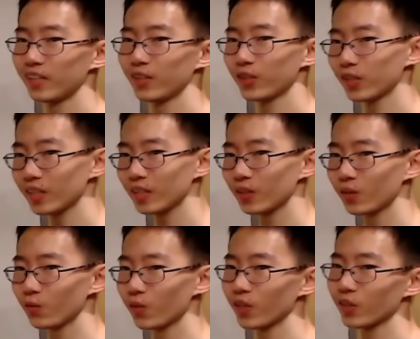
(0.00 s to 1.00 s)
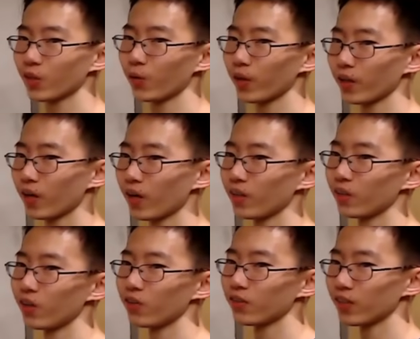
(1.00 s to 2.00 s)
you see what is going on
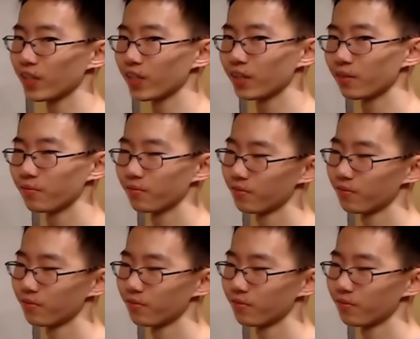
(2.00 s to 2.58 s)
over here?